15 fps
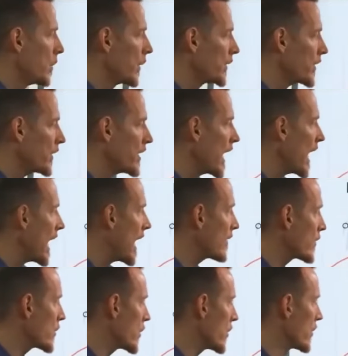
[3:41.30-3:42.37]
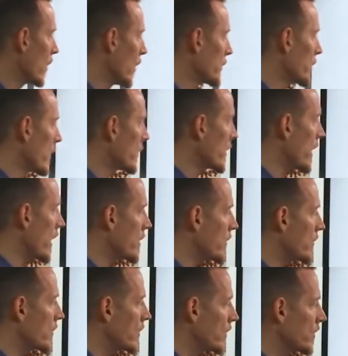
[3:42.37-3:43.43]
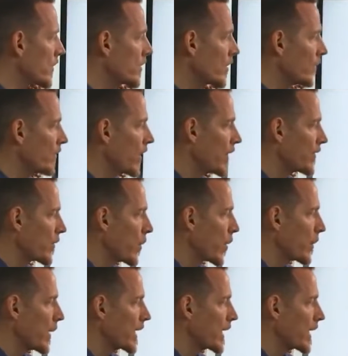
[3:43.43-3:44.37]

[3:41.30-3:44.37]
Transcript: But then the average adult over the age of 60 is on five or more